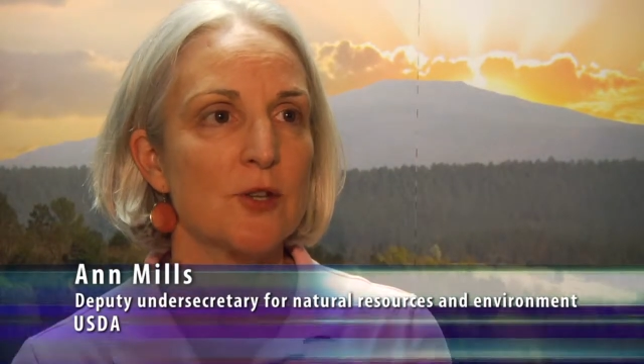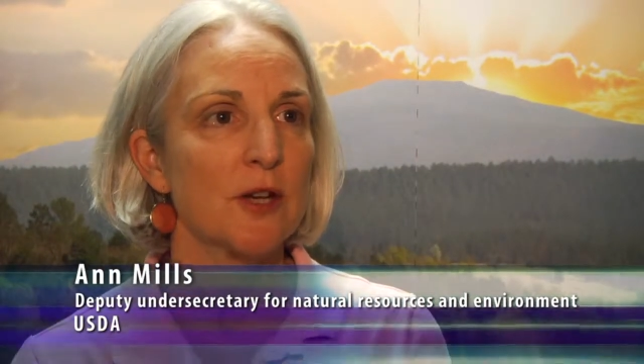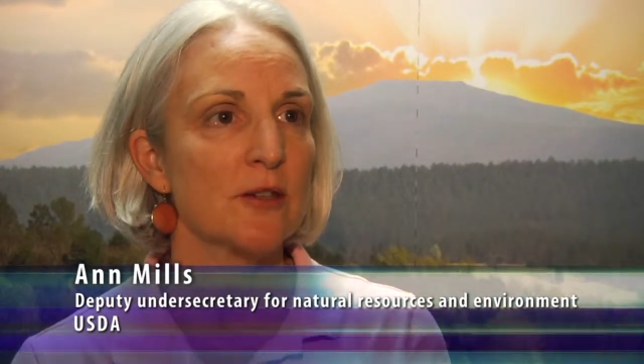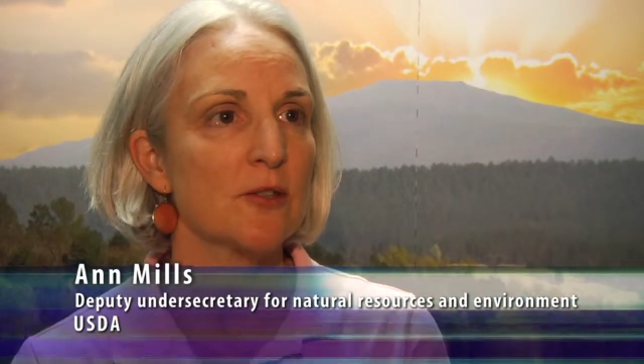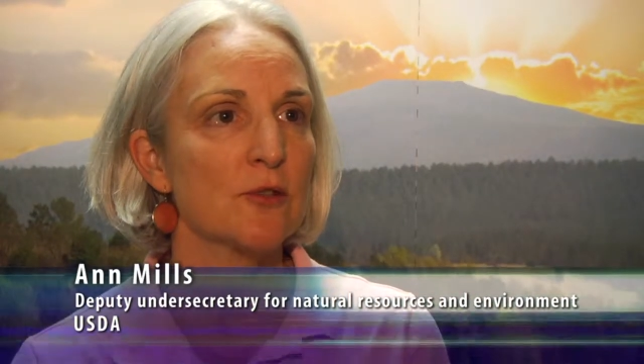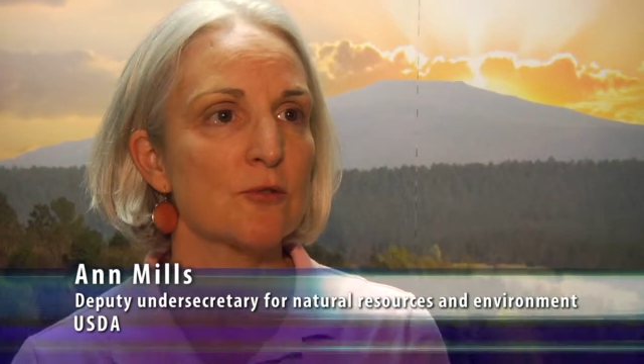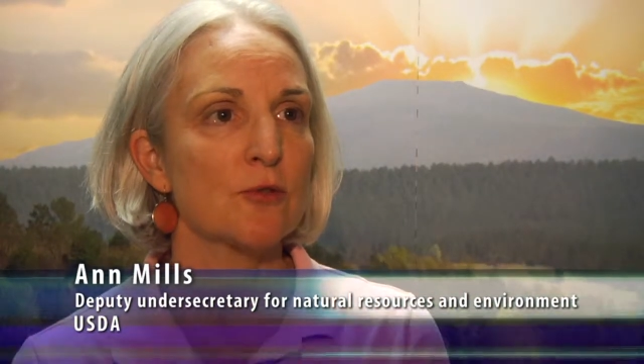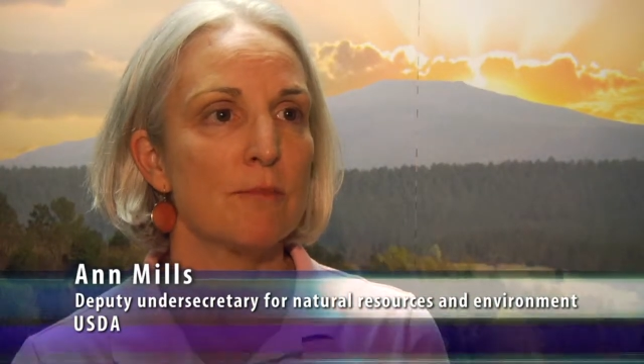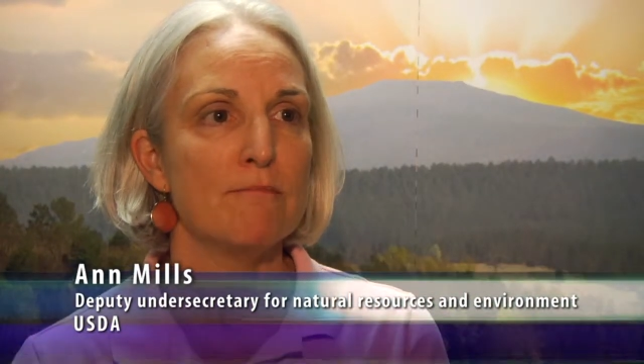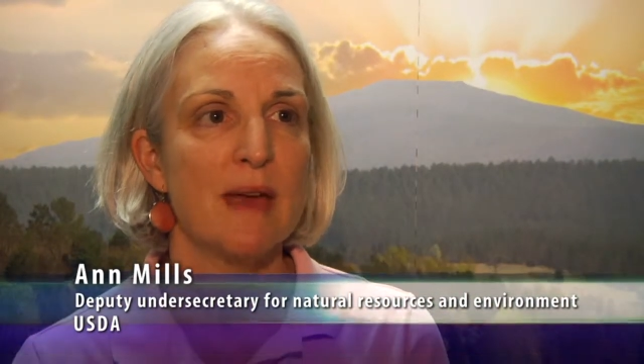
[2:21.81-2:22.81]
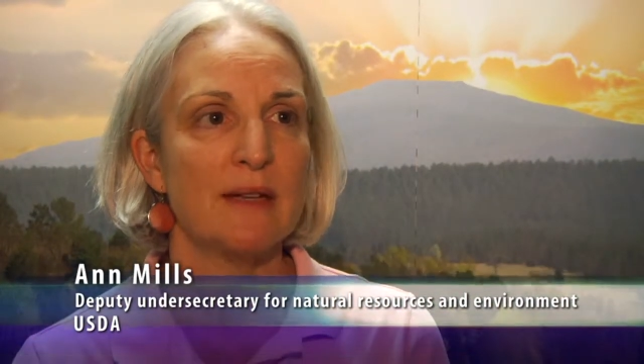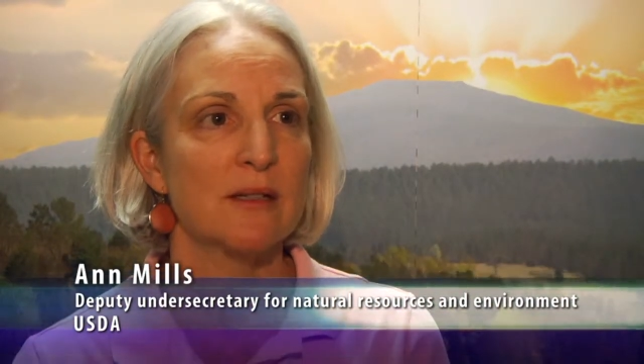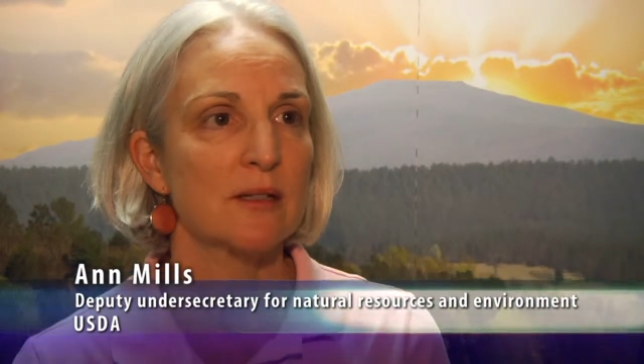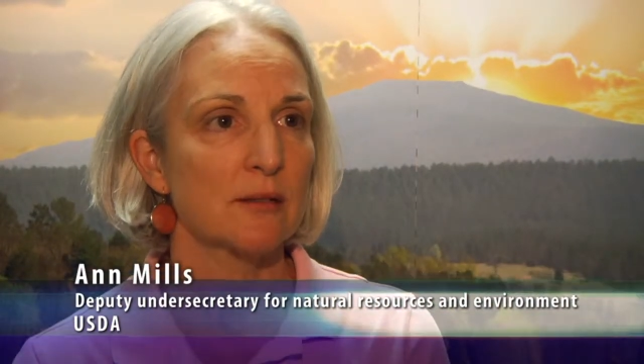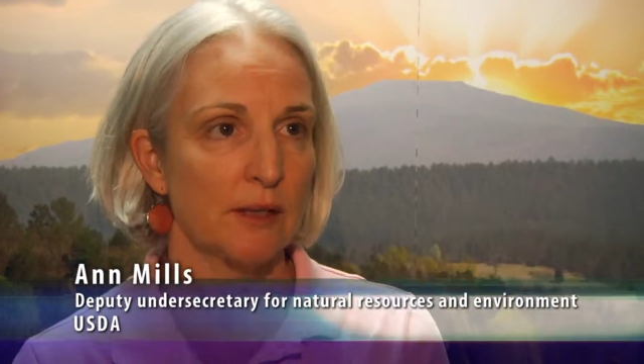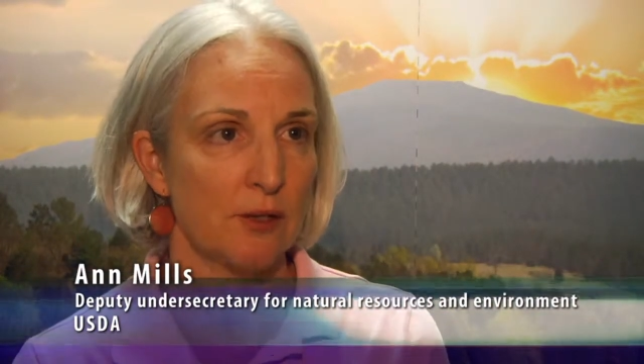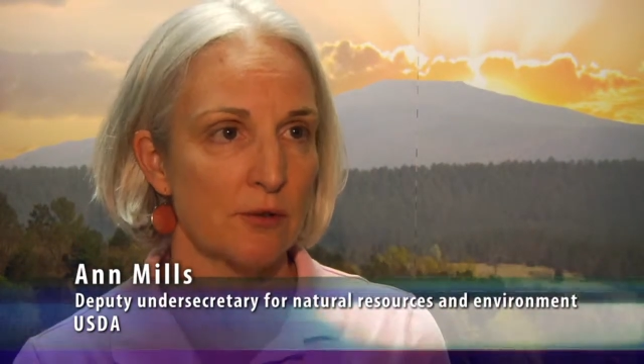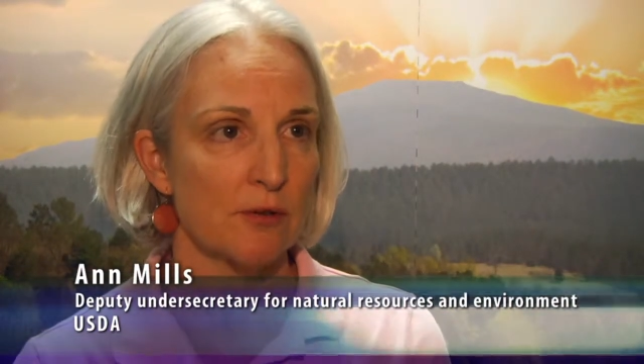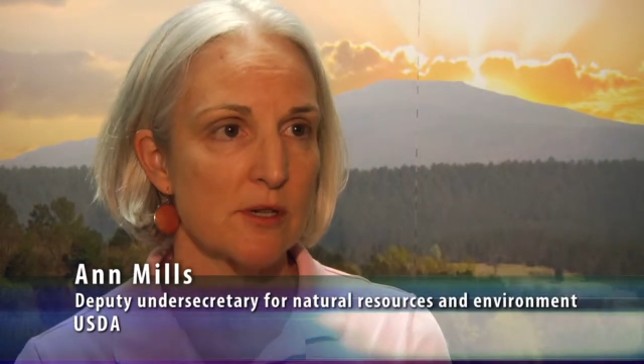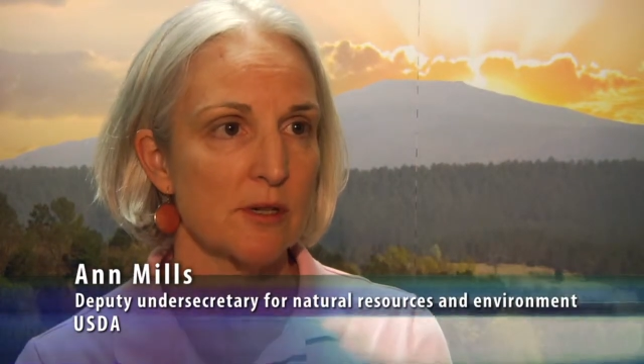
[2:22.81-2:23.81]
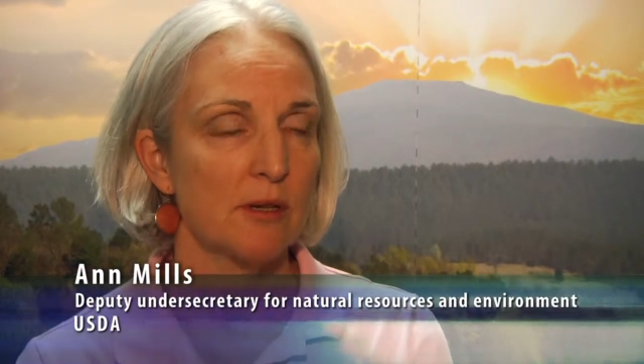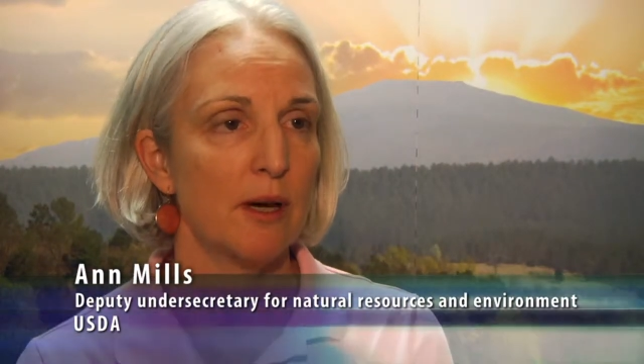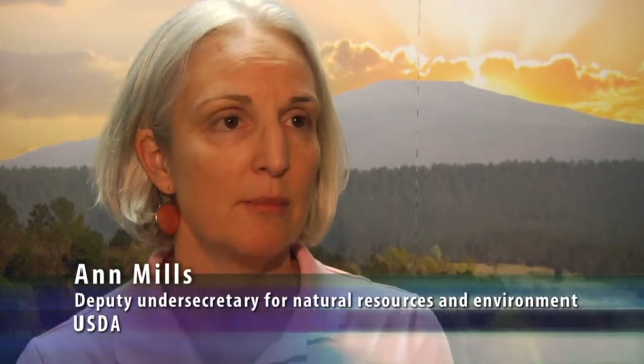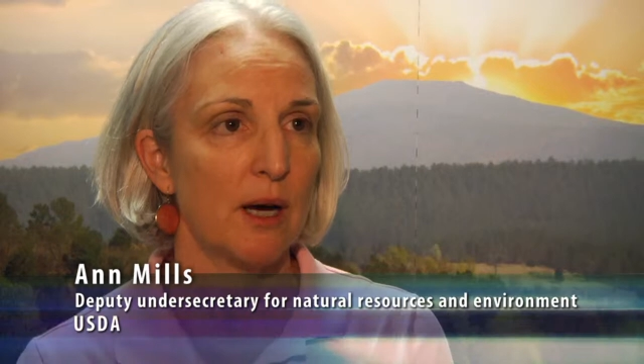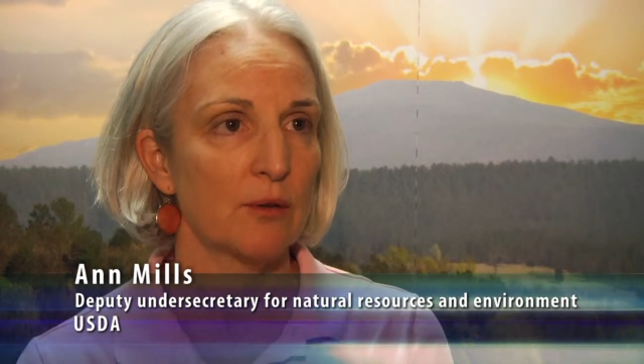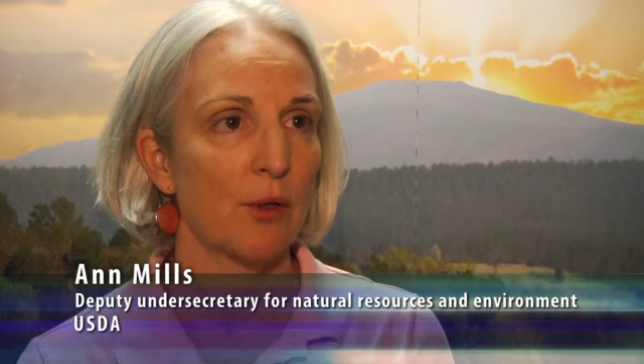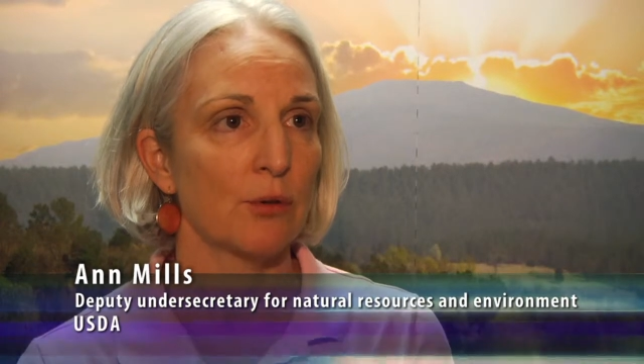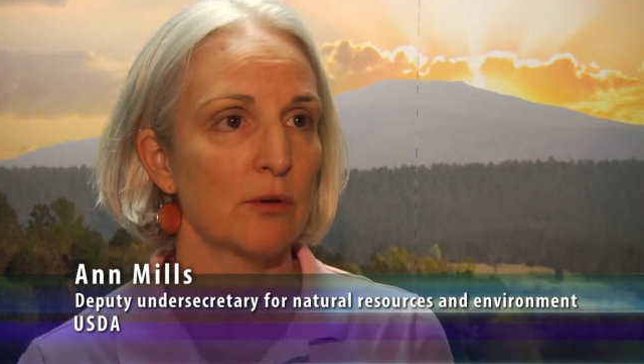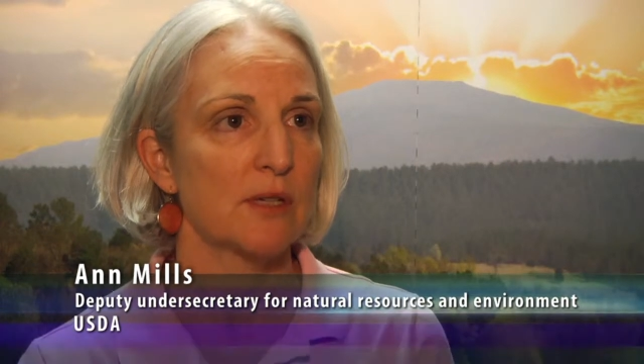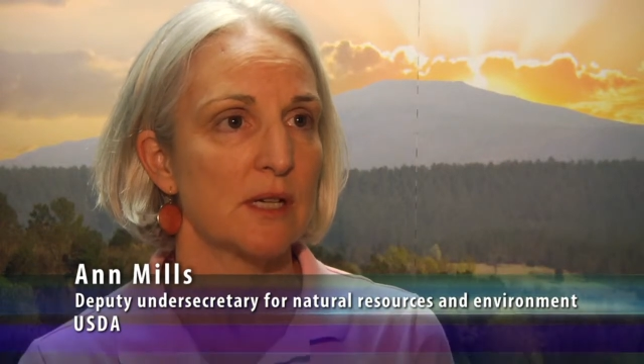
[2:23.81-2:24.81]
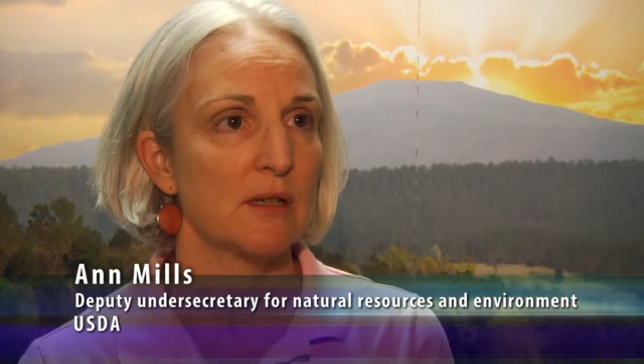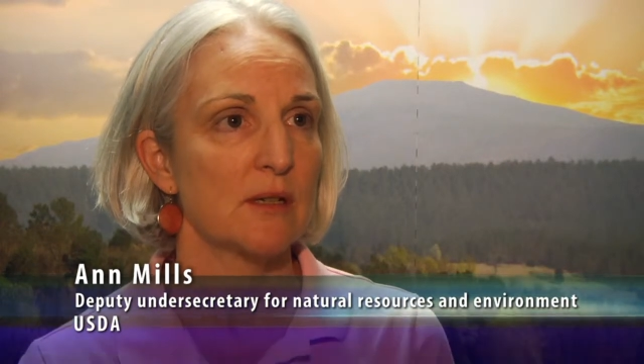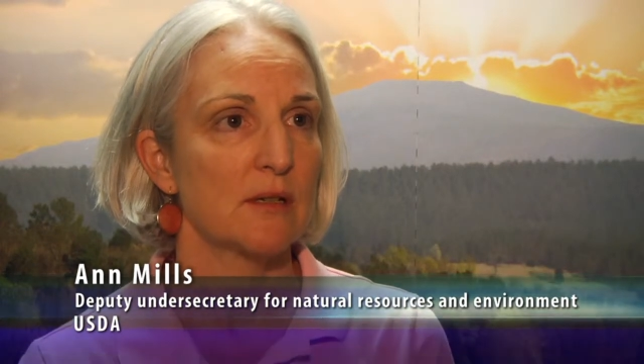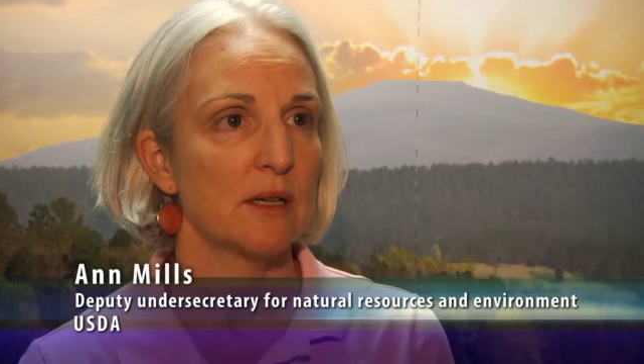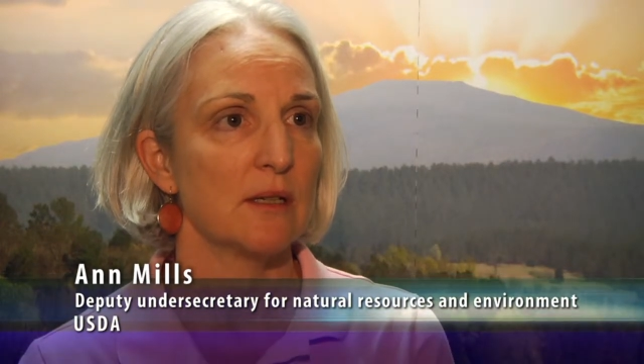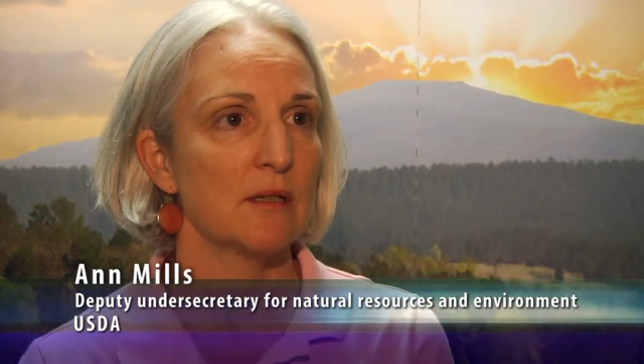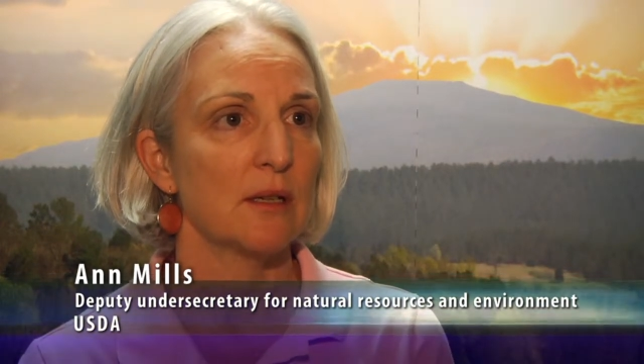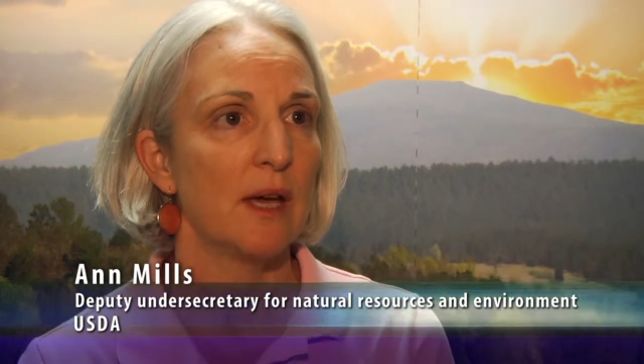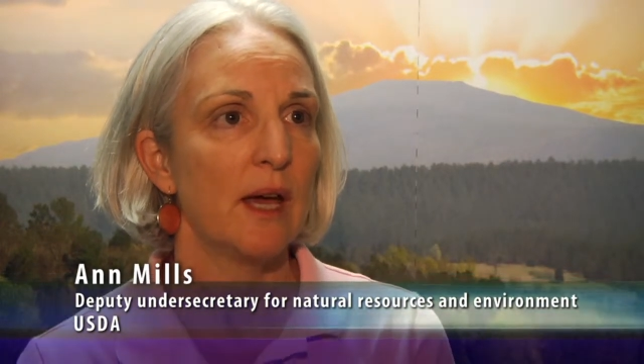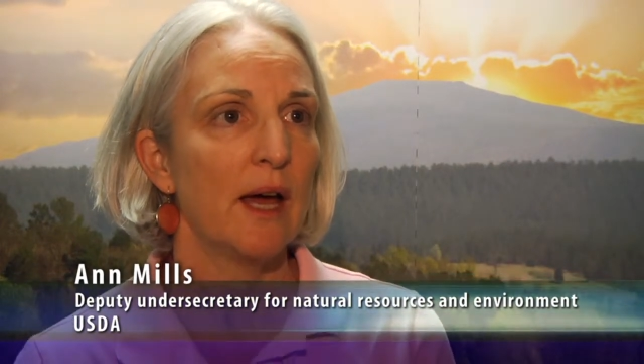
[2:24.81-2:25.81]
just tremendous leaders among the 13 states